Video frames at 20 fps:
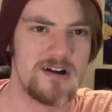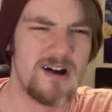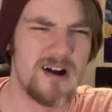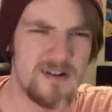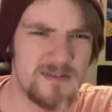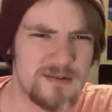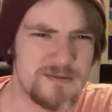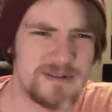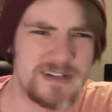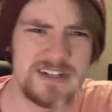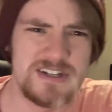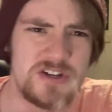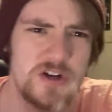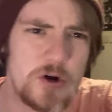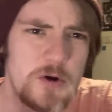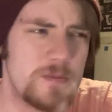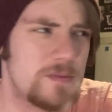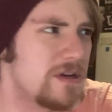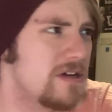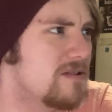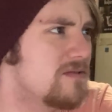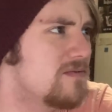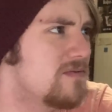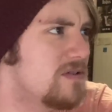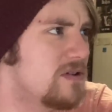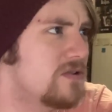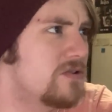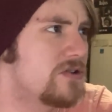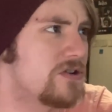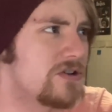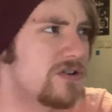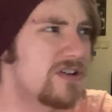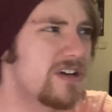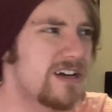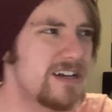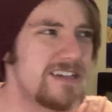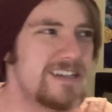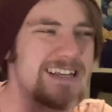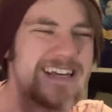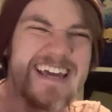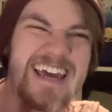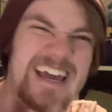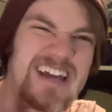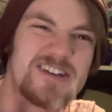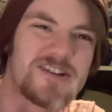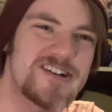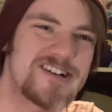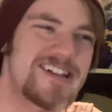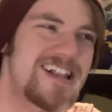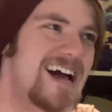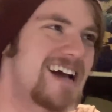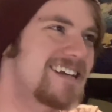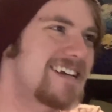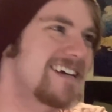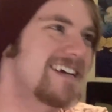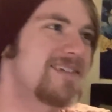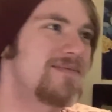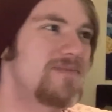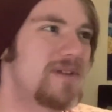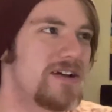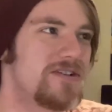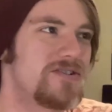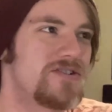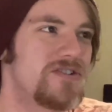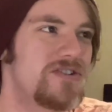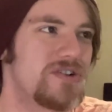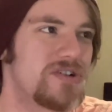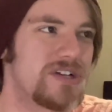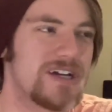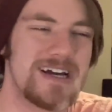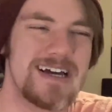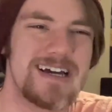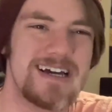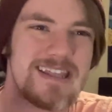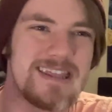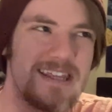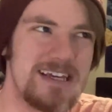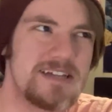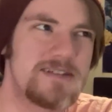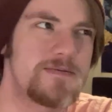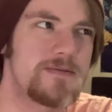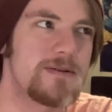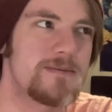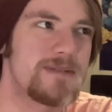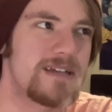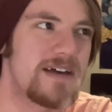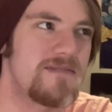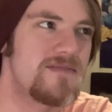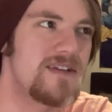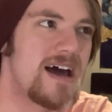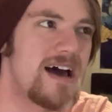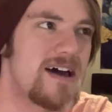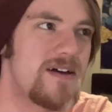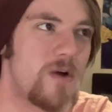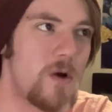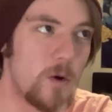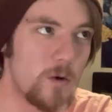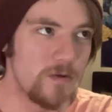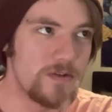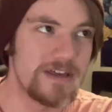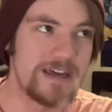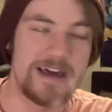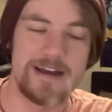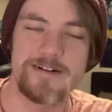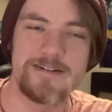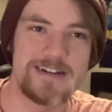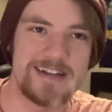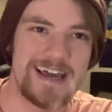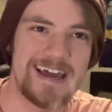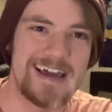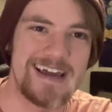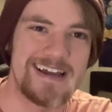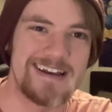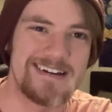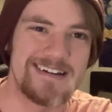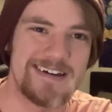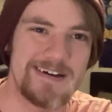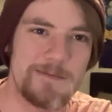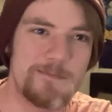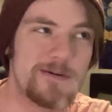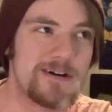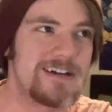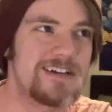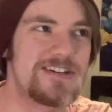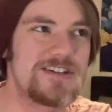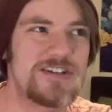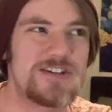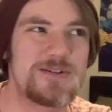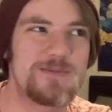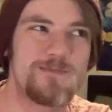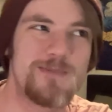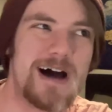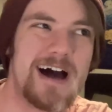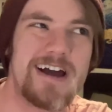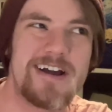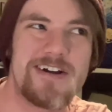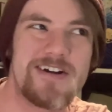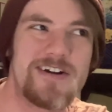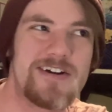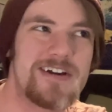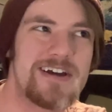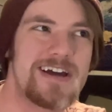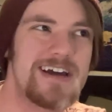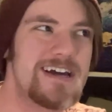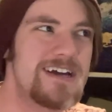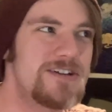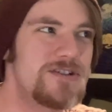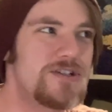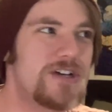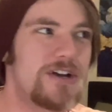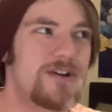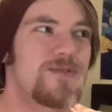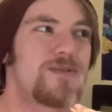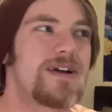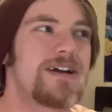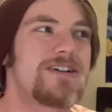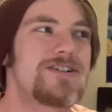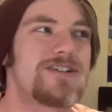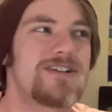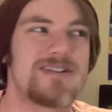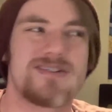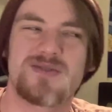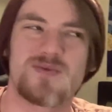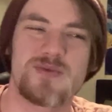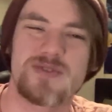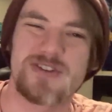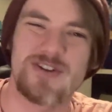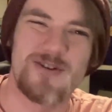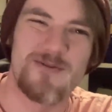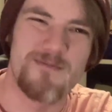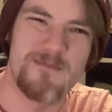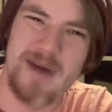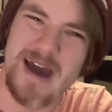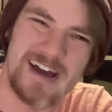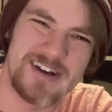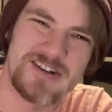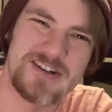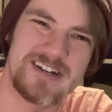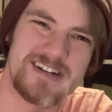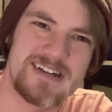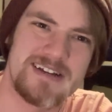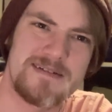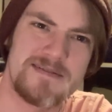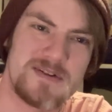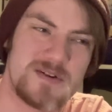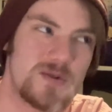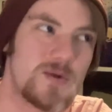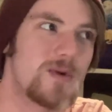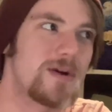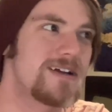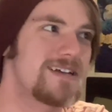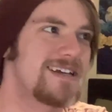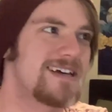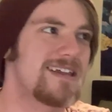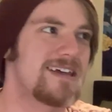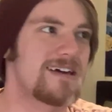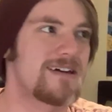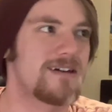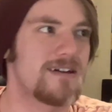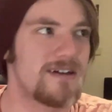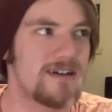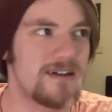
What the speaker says: From dystopian futures to intergalactic adventures, these films have not only entertained, but inspired generations with their imaginative storytelling.